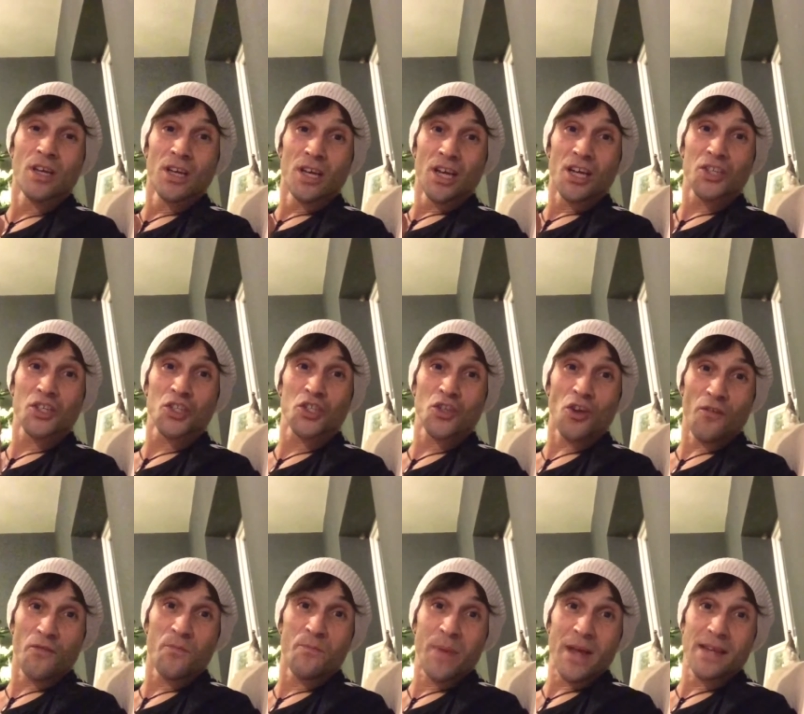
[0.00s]
a
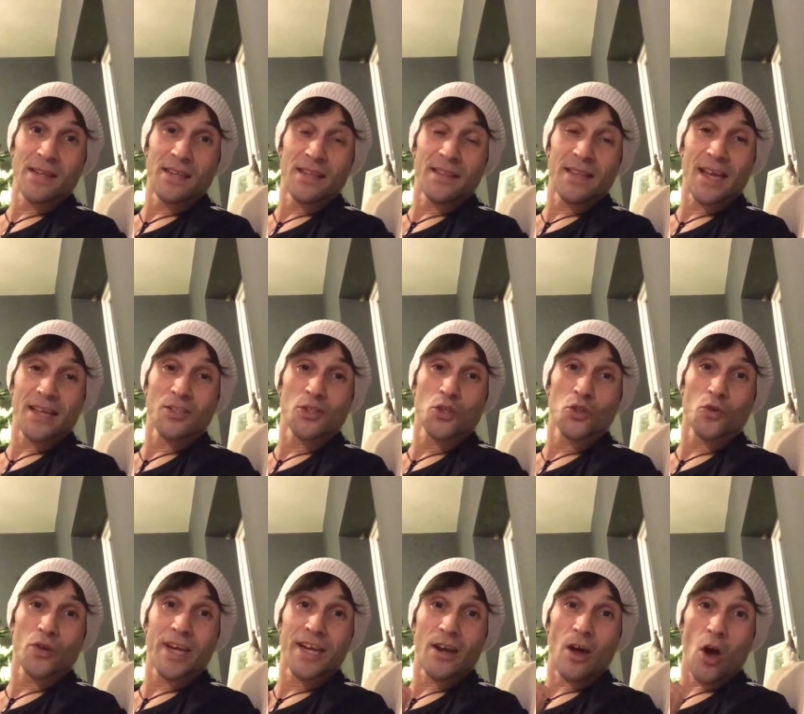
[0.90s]
soft bend in that
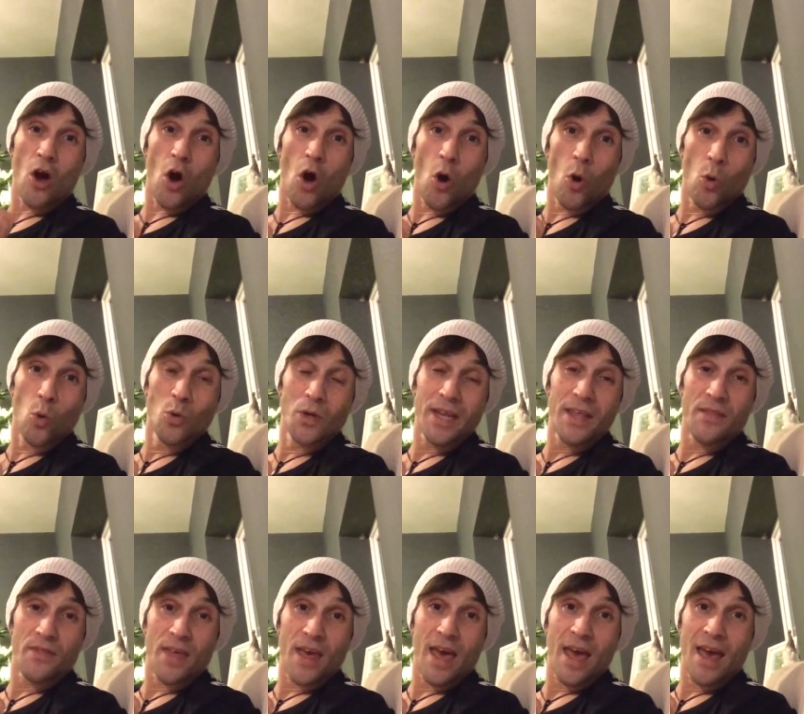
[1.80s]
joint, hold it
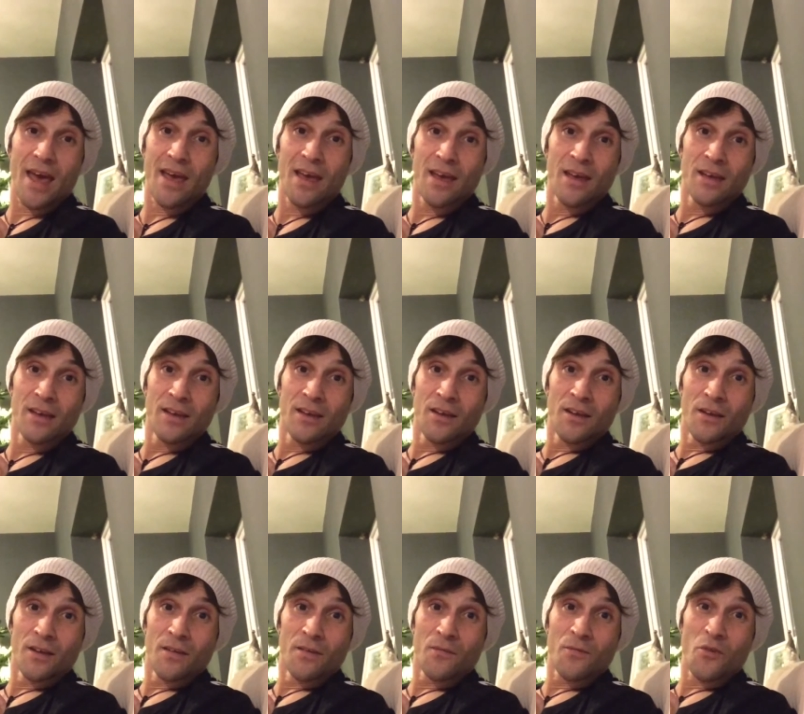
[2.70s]
there
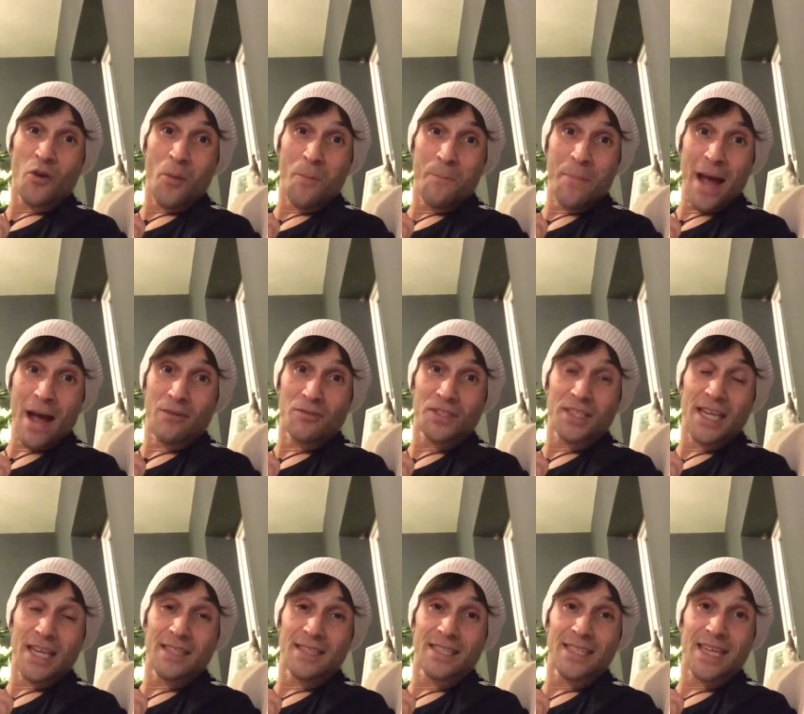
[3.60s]
for about
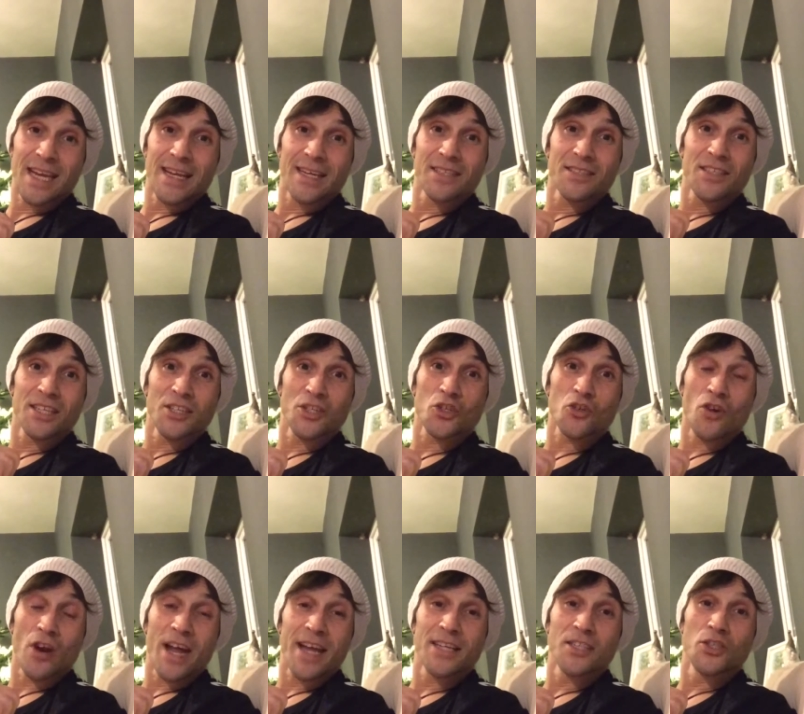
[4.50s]
10 seconds, then
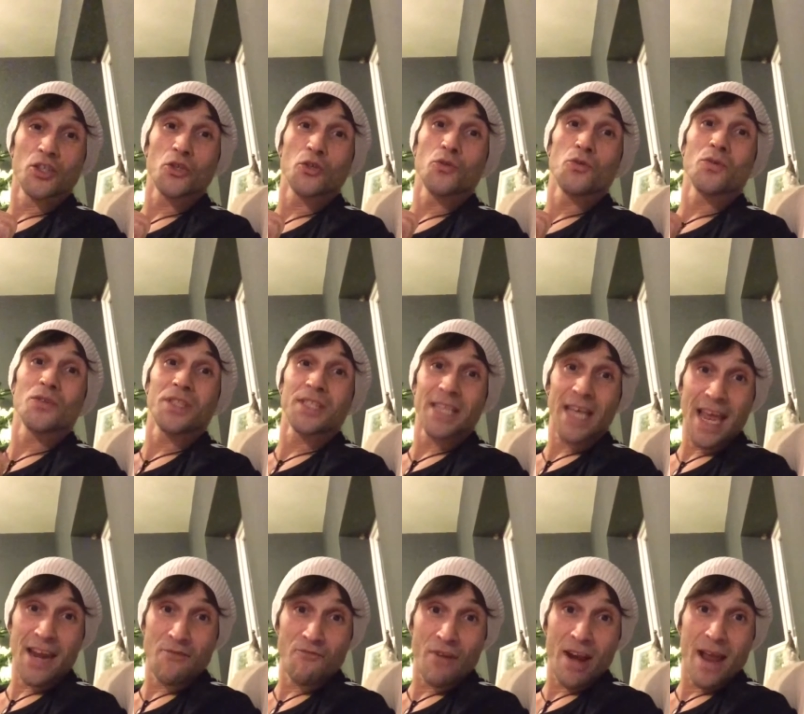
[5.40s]
try and do
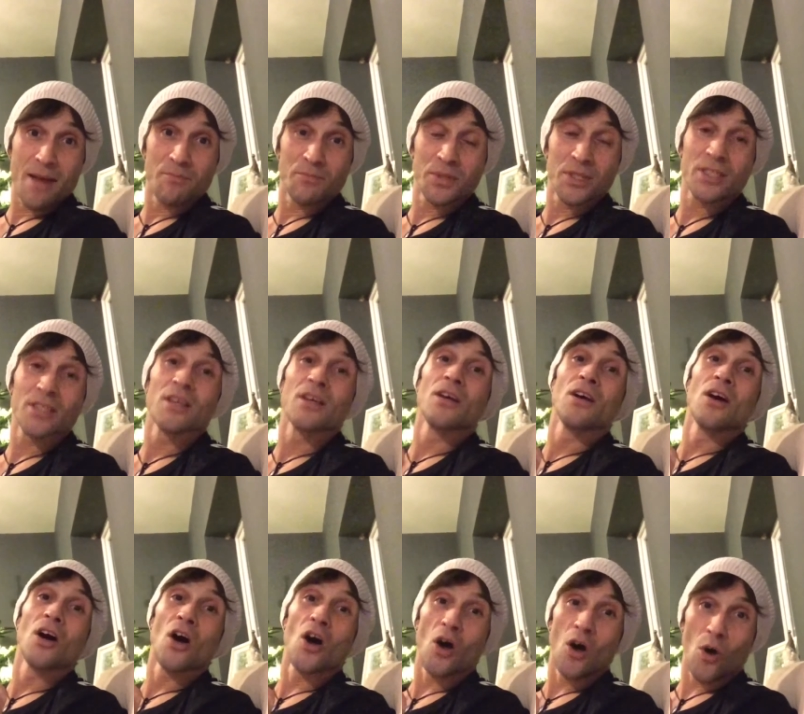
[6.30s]
10 reps,
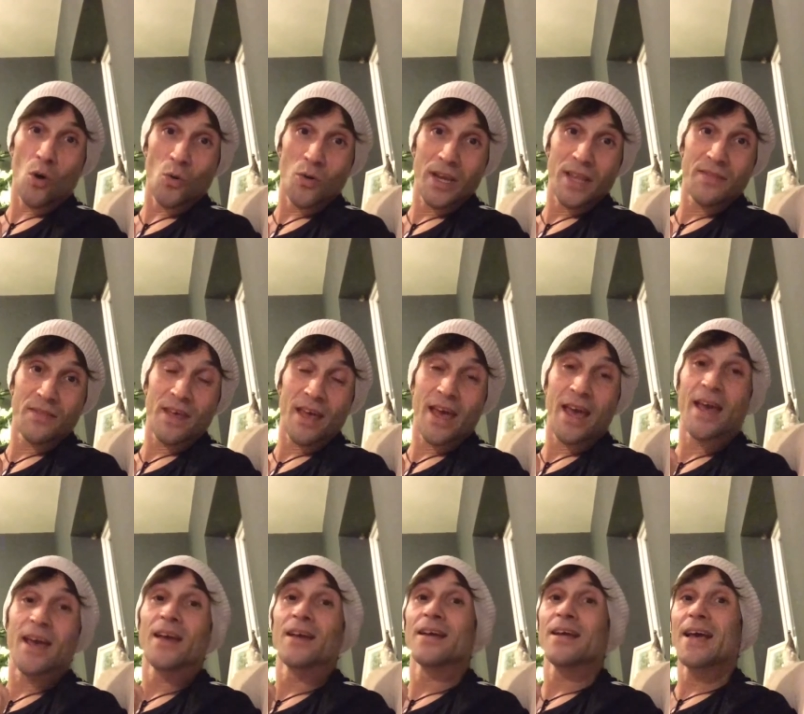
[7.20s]
hold it
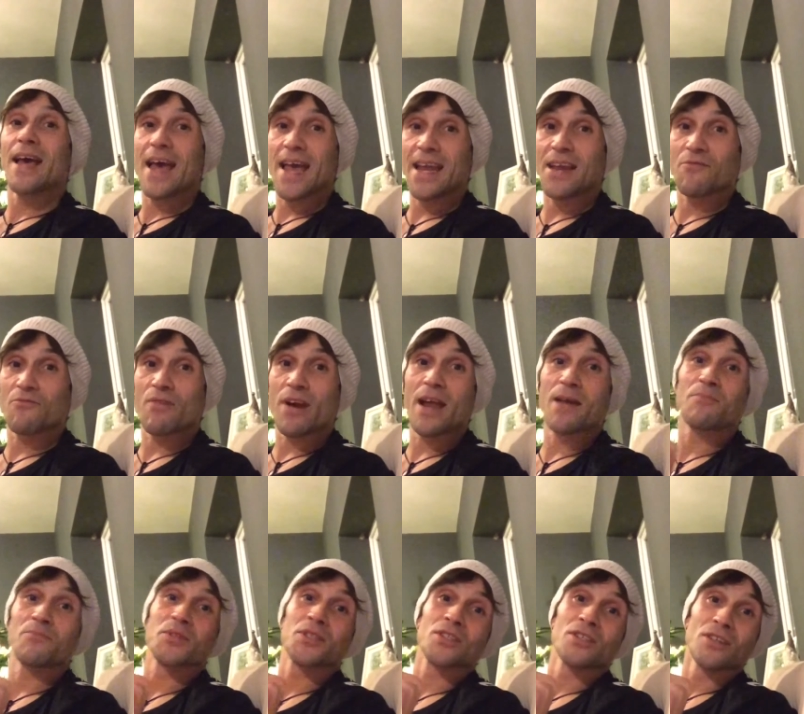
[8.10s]
there, 8
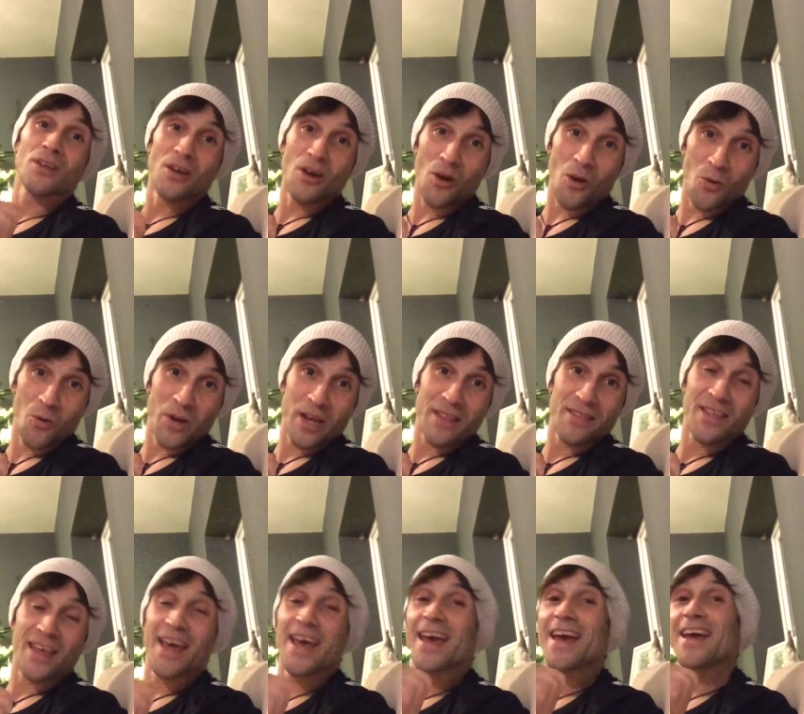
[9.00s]
reps, hold it
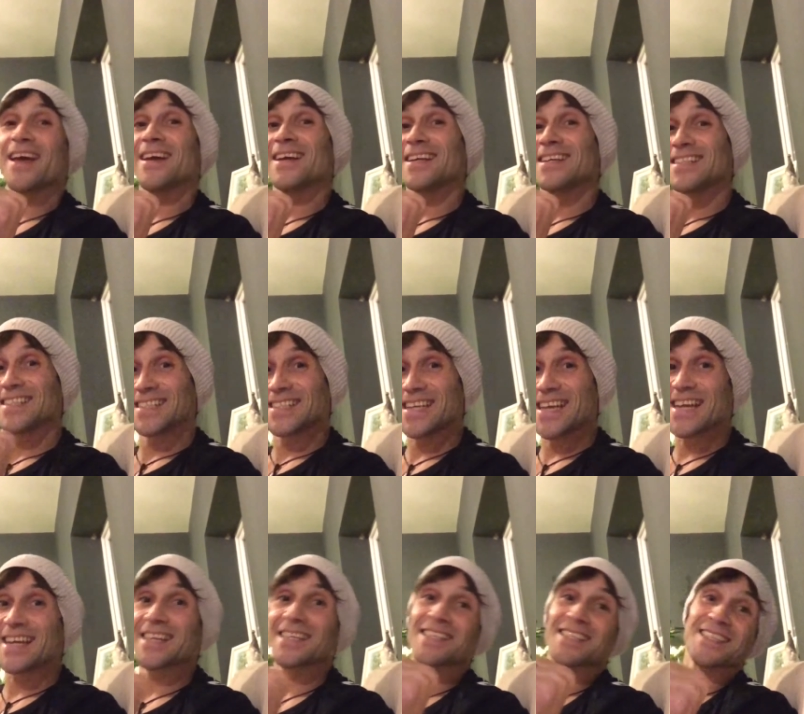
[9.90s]
there,
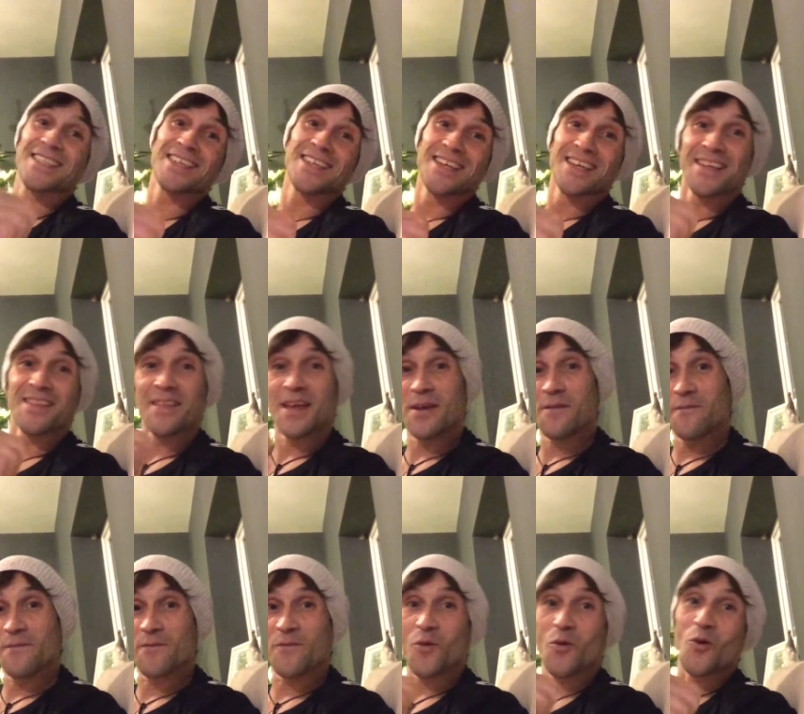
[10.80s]
6, then
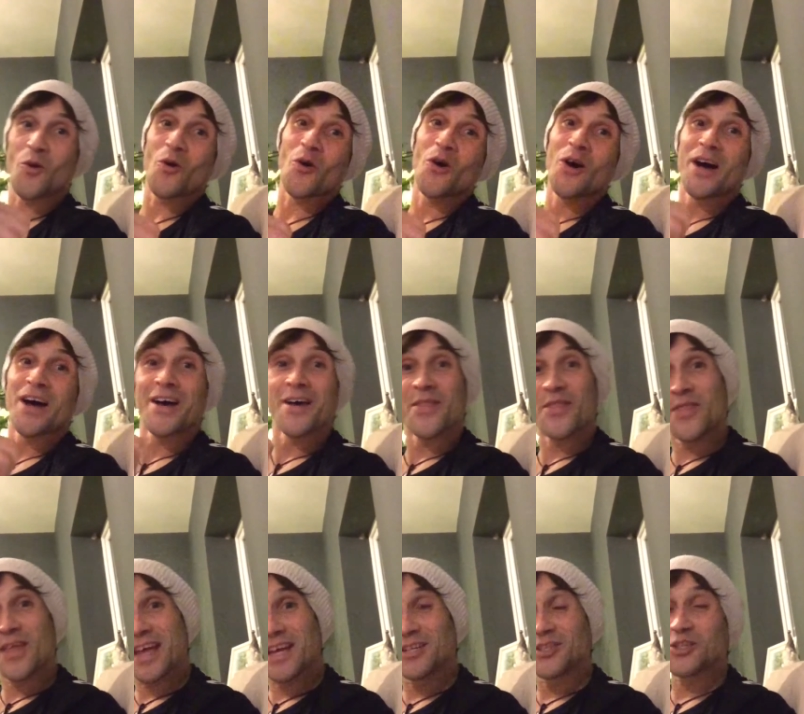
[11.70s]
4,
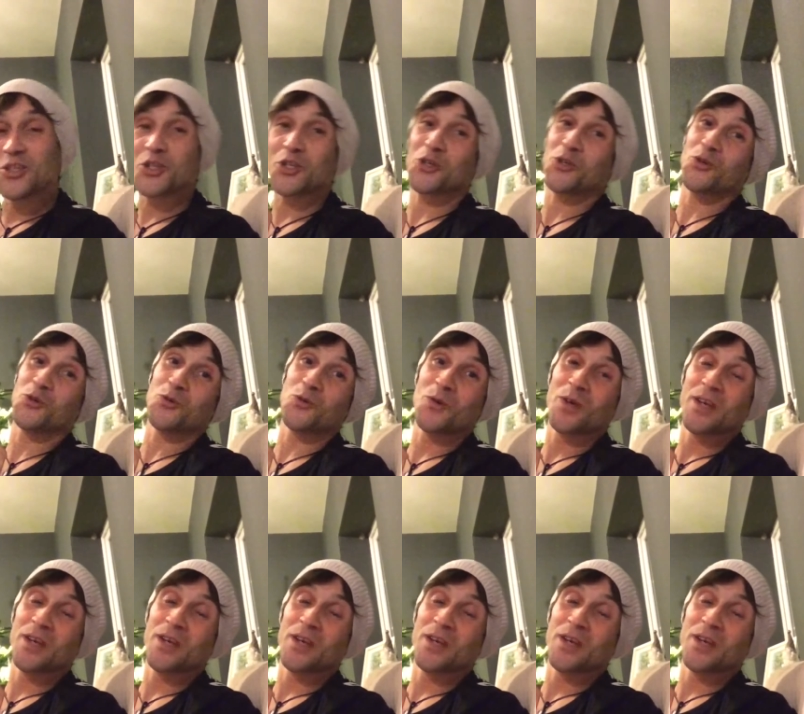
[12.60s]
then 2,